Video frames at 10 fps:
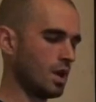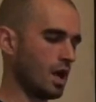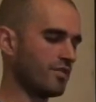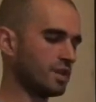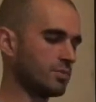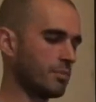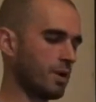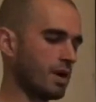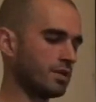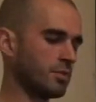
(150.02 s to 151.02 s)
After
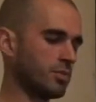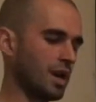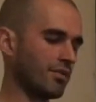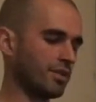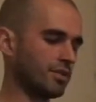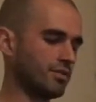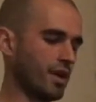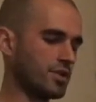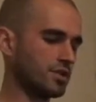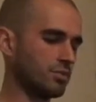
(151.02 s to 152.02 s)
preparing the breakfast
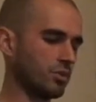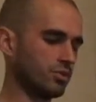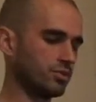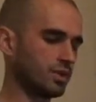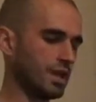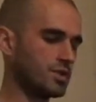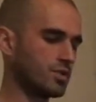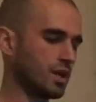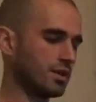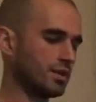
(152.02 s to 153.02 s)
vegetables, get
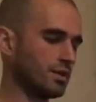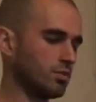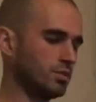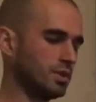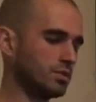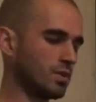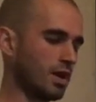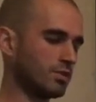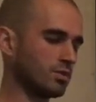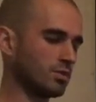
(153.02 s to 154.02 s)
together the wooden
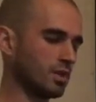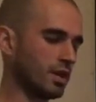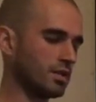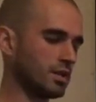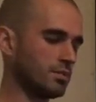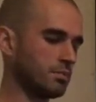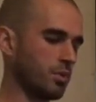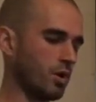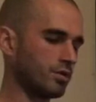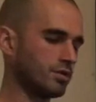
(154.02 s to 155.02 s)
rice container,
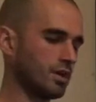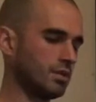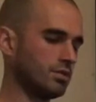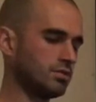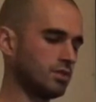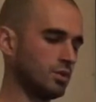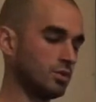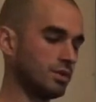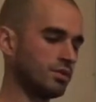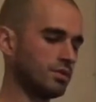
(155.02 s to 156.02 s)
pots and
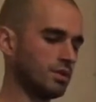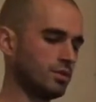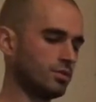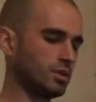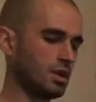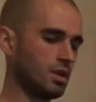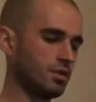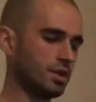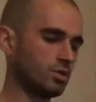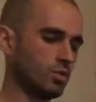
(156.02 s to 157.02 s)
utensils
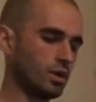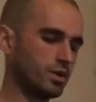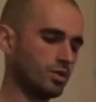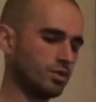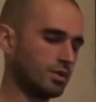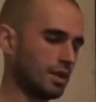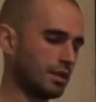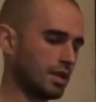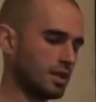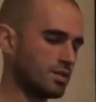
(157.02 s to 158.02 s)
that were used
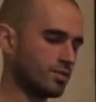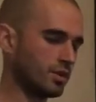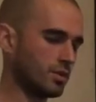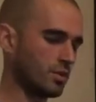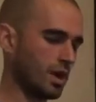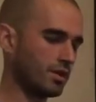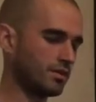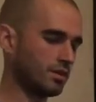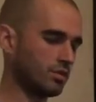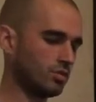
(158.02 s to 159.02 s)
at lunch for the
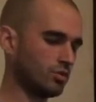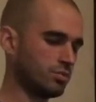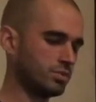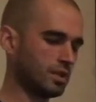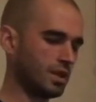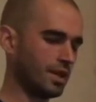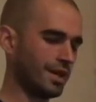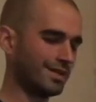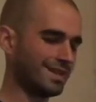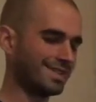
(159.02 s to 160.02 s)
rice and soup
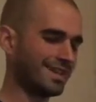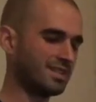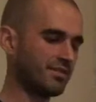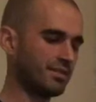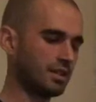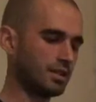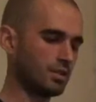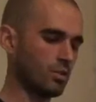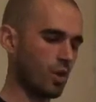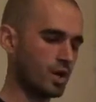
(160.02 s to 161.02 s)
and attentively
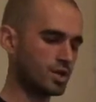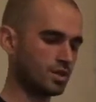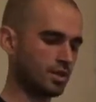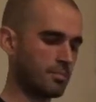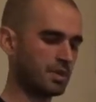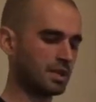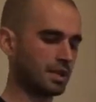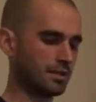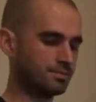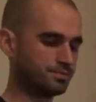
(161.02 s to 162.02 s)
wash them
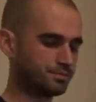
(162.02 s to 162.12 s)
clean.